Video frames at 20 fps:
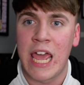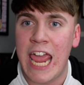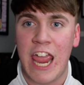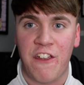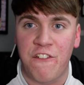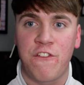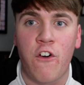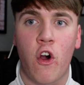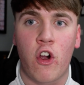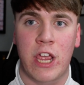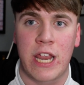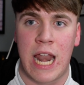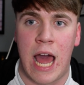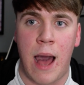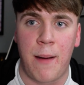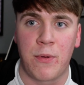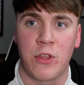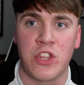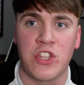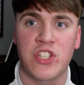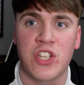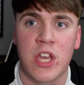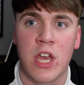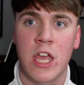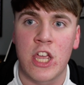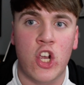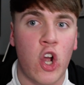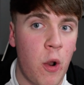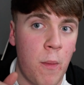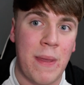It fucking happens.
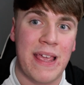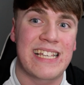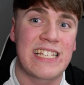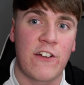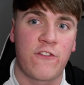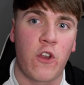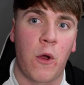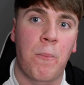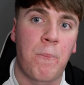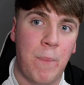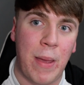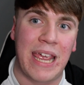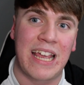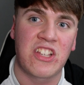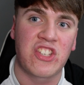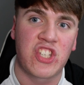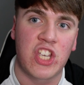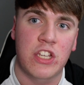You've got to make yourself look big in,